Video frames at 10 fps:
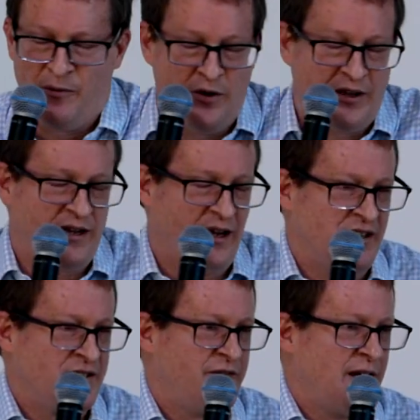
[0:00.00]
we're looking at in
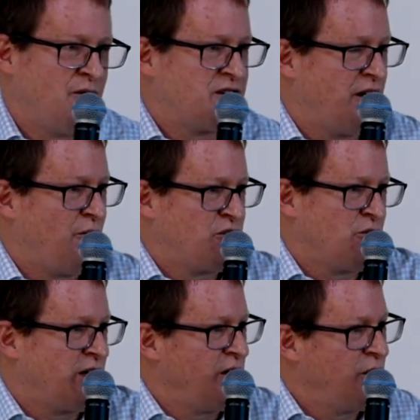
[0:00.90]
this theme, which I will
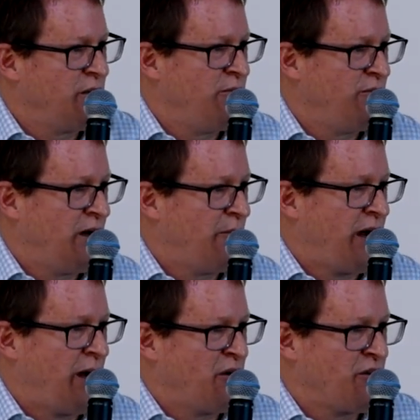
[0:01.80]
talk a little bit
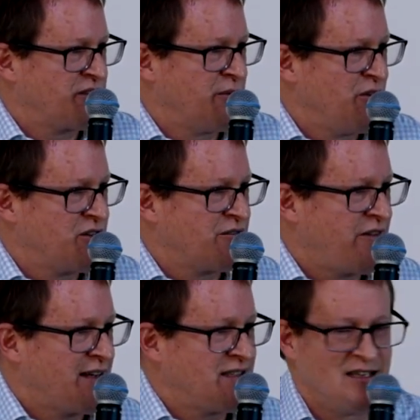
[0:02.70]
about, but not so much as
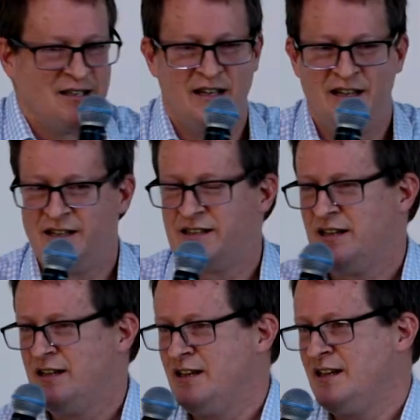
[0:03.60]
fasting, is,
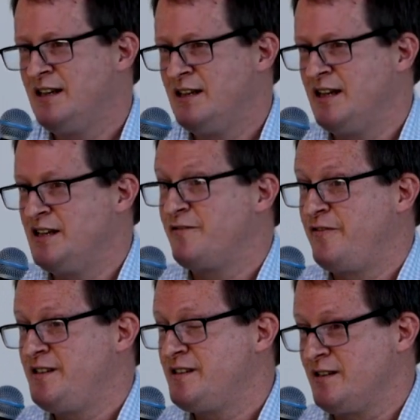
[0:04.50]
is
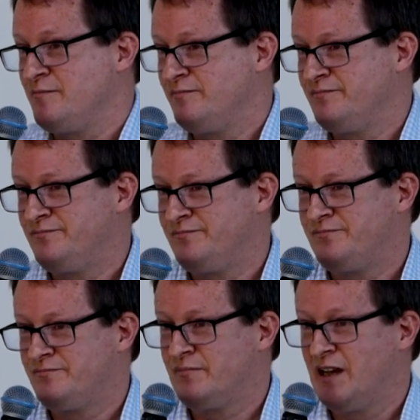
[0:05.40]
feasting.
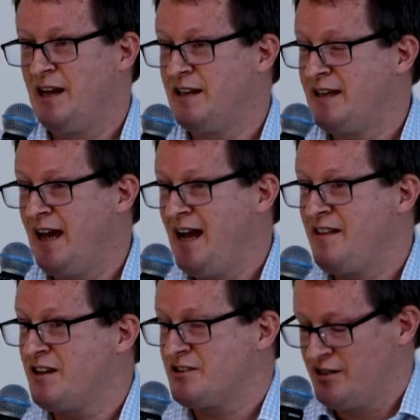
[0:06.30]
And again,
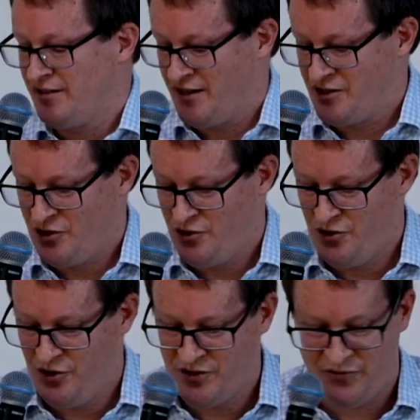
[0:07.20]
that's something that's
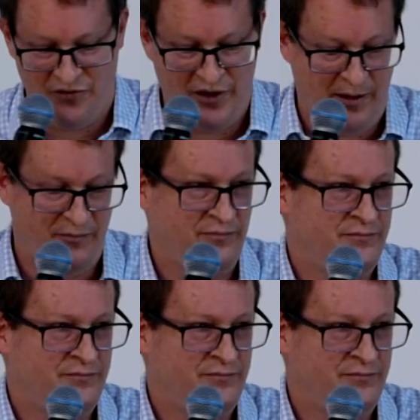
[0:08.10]
huge for them.